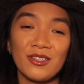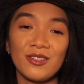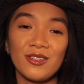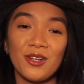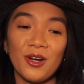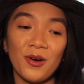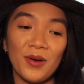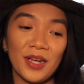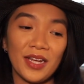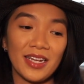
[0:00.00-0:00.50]

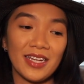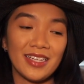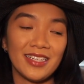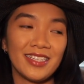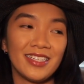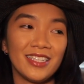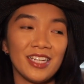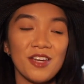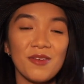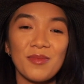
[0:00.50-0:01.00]
going
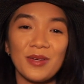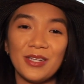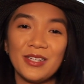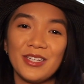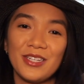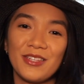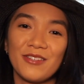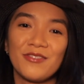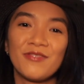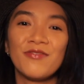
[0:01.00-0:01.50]
deep into
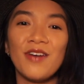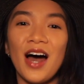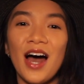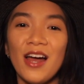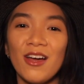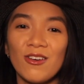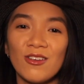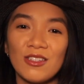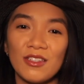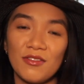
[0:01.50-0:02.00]
the
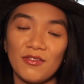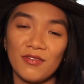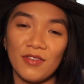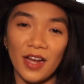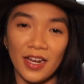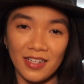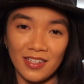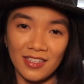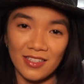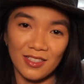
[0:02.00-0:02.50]
files and
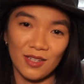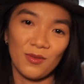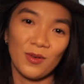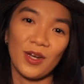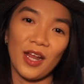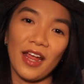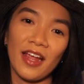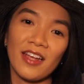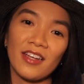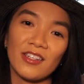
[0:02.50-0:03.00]
finding someone
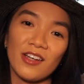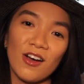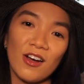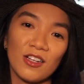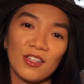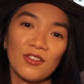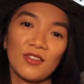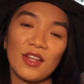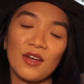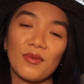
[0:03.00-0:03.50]
I can talk
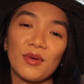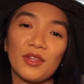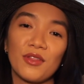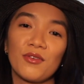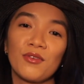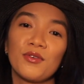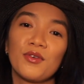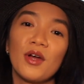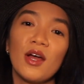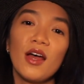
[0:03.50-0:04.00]
to that went
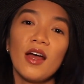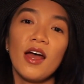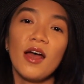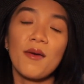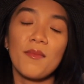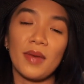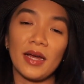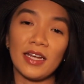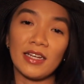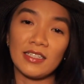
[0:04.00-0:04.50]
through
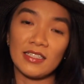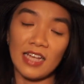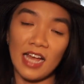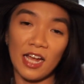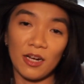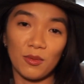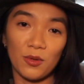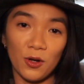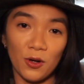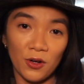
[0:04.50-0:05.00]
my
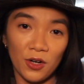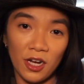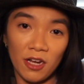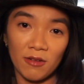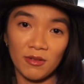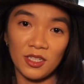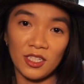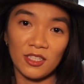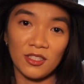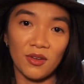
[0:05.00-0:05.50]
exact program,
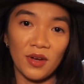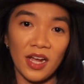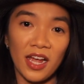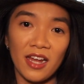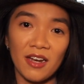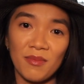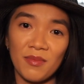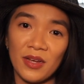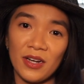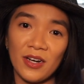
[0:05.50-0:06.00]
just so I had
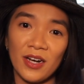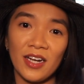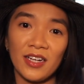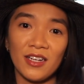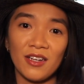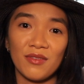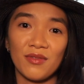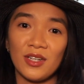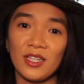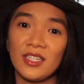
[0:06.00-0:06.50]
a better idea
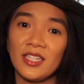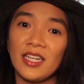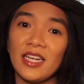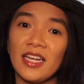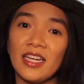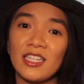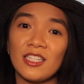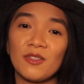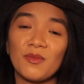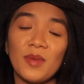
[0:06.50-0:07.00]
of what to
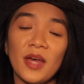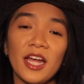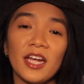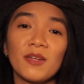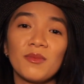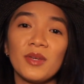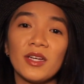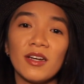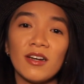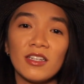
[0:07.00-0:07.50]
expect
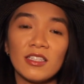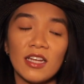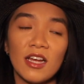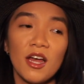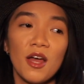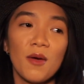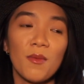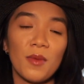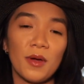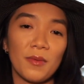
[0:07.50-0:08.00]
because
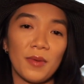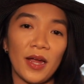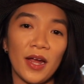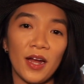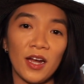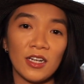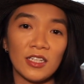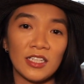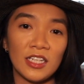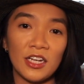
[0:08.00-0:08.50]
my
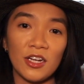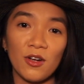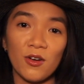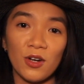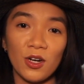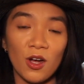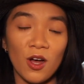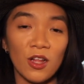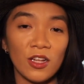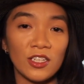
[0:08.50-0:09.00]
parents didn't go to
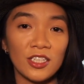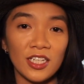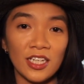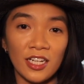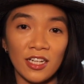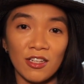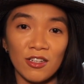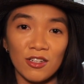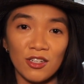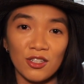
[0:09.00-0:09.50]
college
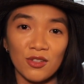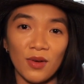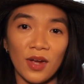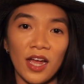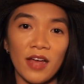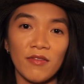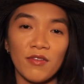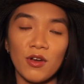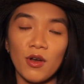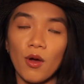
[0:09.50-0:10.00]
either. So I
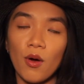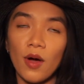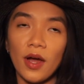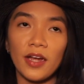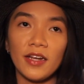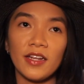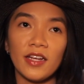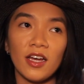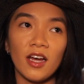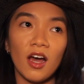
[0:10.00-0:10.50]
have no
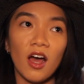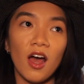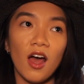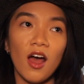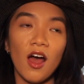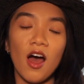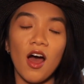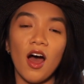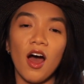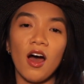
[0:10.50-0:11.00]
idea
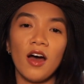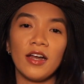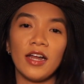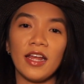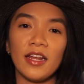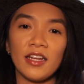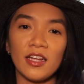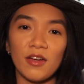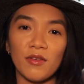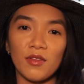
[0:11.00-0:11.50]
on
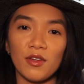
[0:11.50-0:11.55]
any of